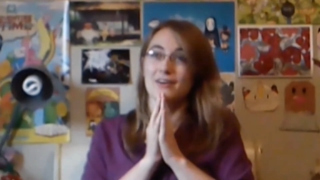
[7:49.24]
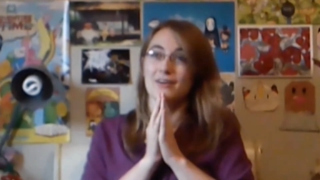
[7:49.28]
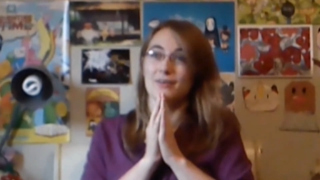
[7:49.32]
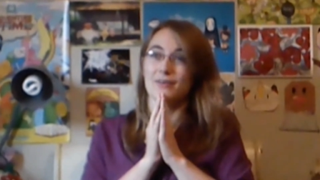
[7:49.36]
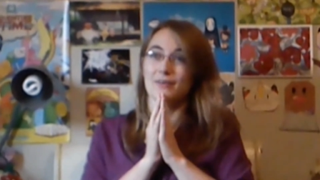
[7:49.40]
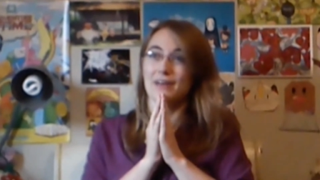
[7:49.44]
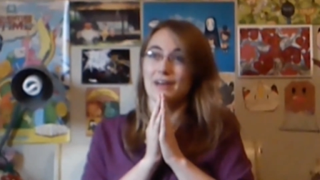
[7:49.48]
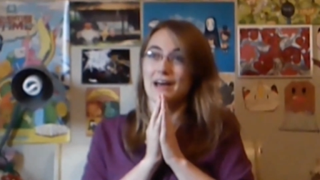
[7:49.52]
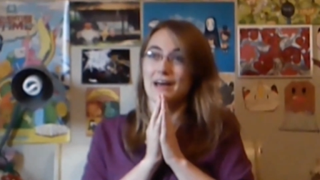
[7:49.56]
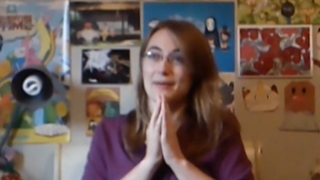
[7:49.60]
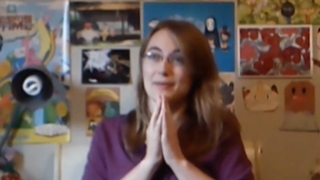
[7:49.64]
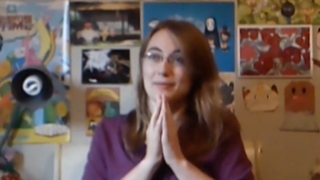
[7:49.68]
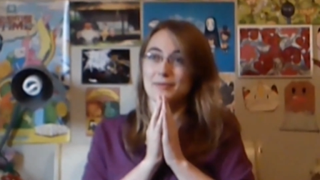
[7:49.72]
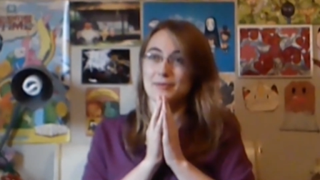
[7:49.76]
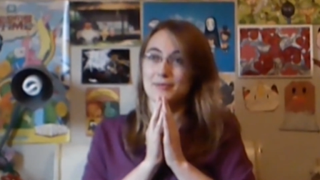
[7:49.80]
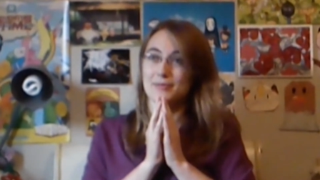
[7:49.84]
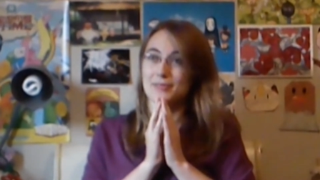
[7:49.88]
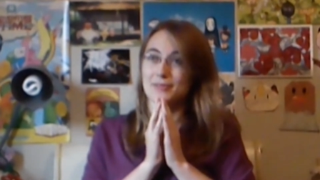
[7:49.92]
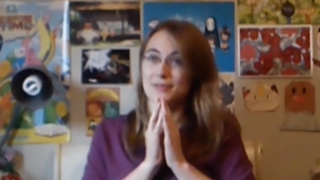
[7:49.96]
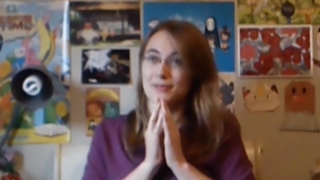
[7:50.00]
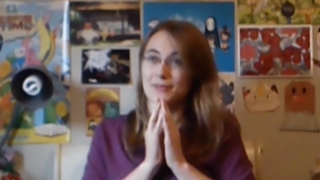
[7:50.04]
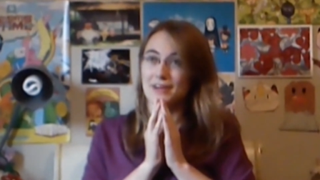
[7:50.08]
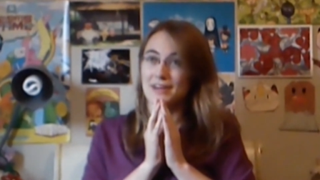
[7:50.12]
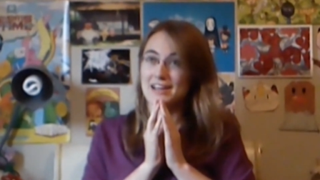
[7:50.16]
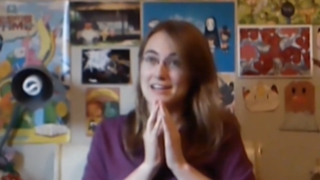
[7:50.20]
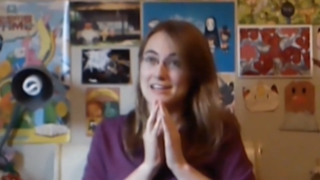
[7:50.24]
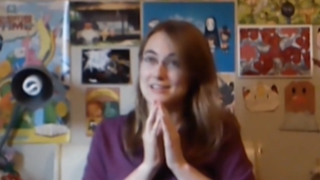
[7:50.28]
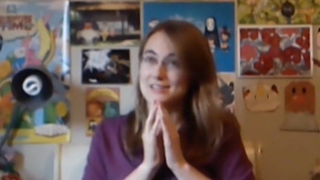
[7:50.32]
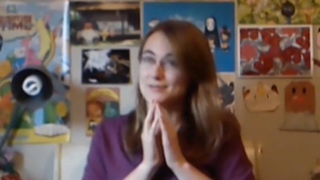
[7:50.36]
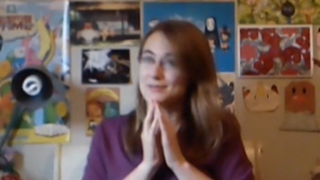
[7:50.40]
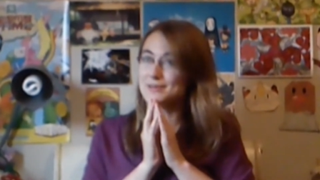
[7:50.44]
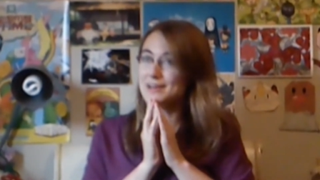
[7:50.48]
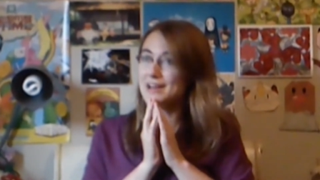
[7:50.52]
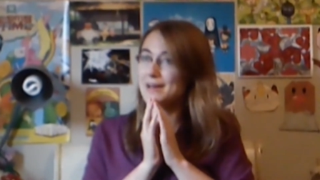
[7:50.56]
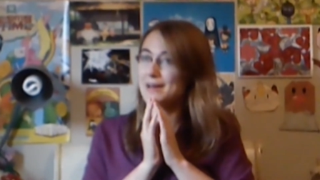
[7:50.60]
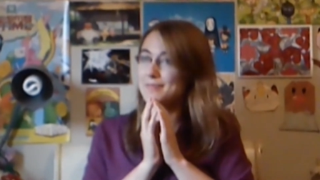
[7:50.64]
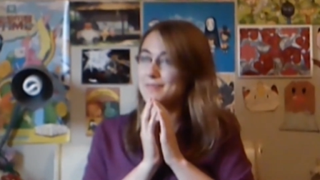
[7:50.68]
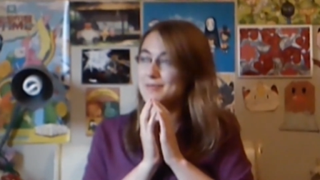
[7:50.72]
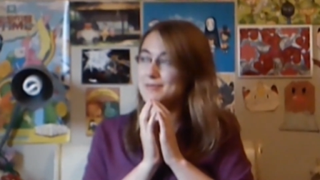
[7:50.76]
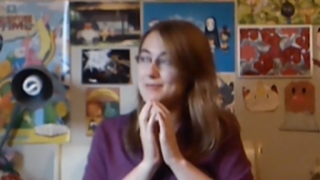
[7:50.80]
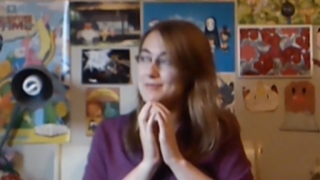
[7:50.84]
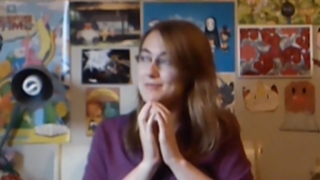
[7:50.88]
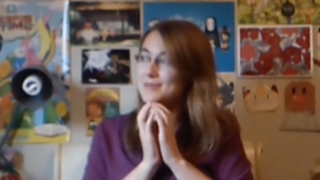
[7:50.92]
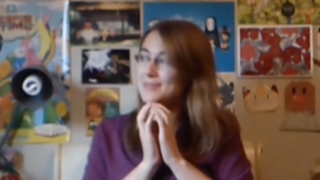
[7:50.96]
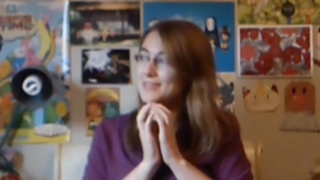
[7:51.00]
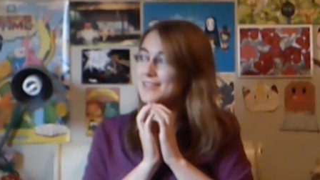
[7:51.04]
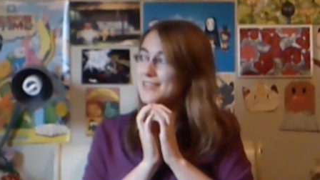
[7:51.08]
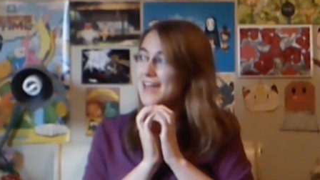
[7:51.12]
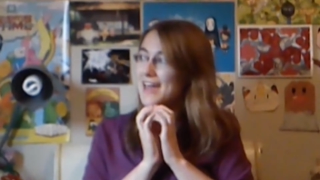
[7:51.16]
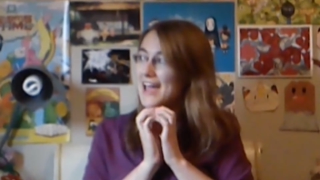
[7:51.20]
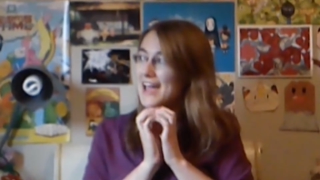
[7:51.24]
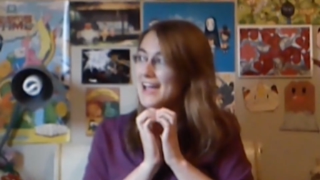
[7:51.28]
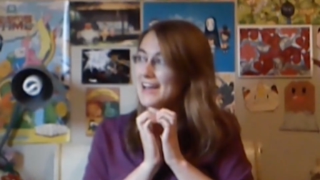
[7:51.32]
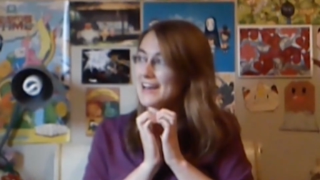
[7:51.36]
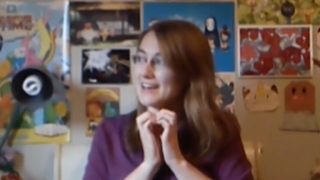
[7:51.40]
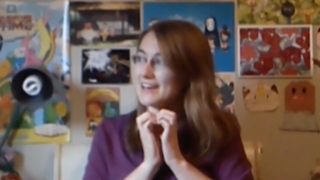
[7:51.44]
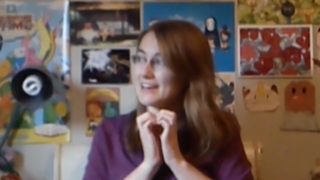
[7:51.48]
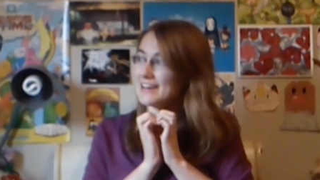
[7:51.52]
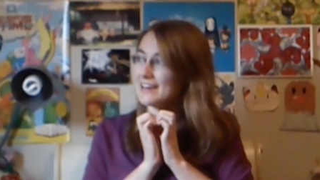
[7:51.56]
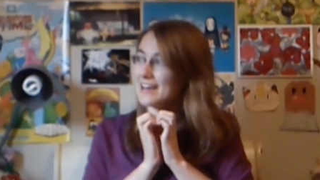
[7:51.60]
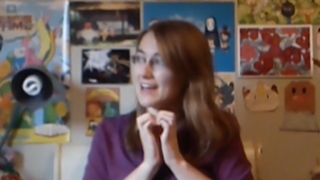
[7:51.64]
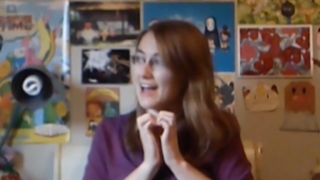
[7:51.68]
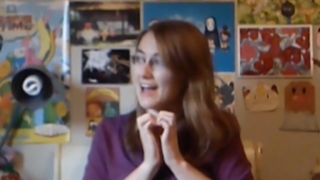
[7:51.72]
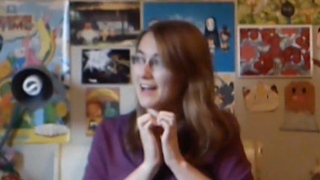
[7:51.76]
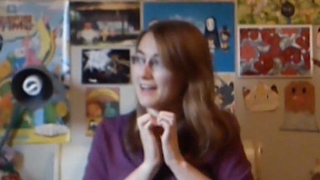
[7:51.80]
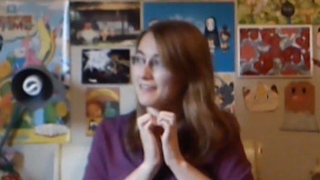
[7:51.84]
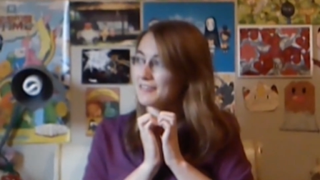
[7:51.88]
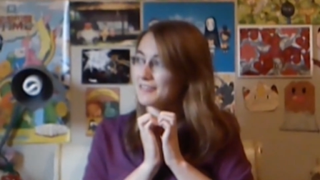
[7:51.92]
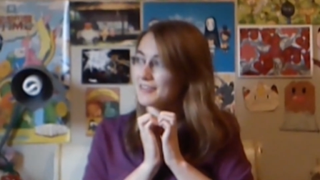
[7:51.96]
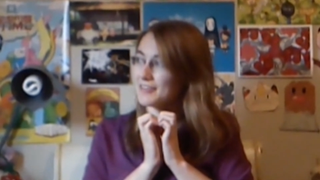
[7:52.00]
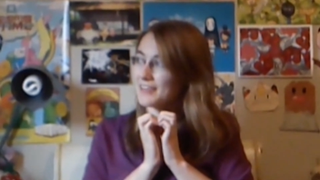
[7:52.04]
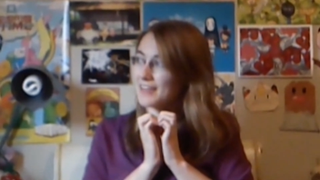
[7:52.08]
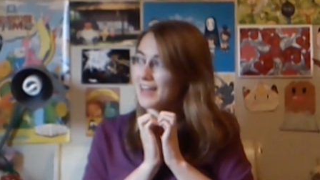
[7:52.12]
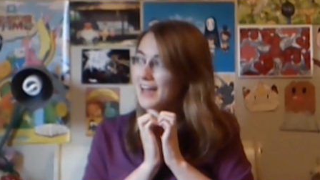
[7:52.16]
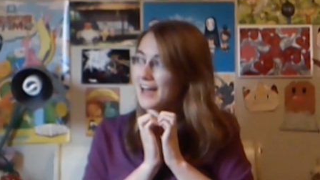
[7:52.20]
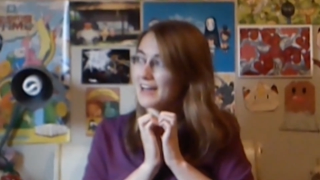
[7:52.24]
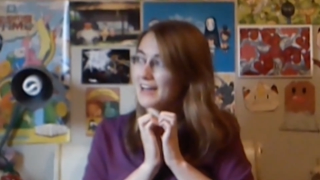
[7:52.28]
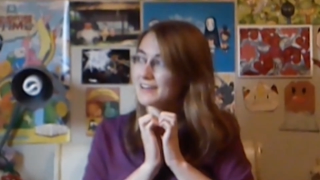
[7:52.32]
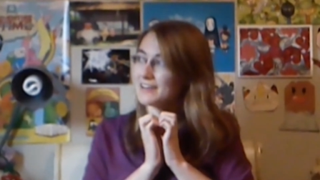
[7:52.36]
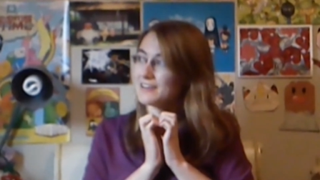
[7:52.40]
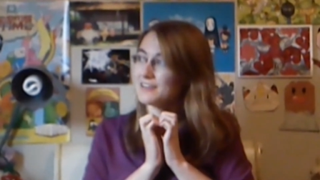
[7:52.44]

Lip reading: what happened with Grace, what happened with Hayden after that.